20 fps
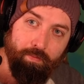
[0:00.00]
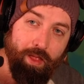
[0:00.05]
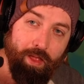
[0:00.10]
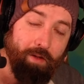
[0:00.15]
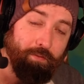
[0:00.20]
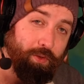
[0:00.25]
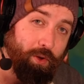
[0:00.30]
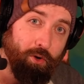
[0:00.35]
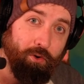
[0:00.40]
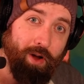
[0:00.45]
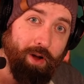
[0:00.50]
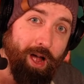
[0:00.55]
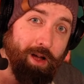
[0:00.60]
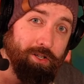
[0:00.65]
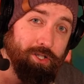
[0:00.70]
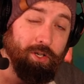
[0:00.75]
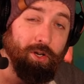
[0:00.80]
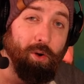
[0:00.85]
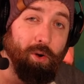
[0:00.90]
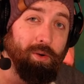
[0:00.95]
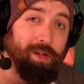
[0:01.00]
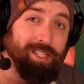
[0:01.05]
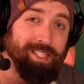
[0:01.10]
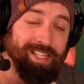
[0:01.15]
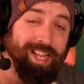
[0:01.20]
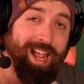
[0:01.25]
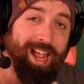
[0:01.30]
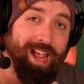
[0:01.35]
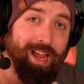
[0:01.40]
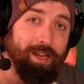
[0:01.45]
If they're crouched, they're going to
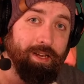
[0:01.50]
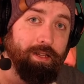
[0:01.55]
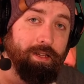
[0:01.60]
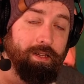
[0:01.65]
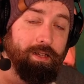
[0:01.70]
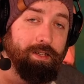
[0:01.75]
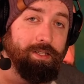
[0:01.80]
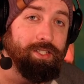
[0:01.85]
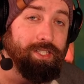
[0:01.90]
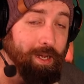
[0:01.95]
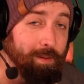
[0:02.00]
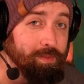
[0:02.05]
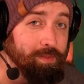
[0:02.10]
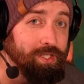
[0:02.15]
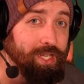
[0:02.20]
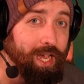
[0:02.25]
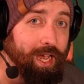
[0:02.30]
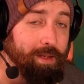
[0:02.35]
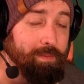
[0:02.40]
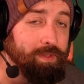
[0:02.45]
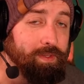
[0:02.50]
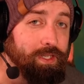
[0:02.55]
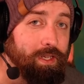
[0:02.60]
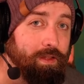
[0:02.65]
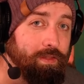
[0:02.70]
stand. Sometimes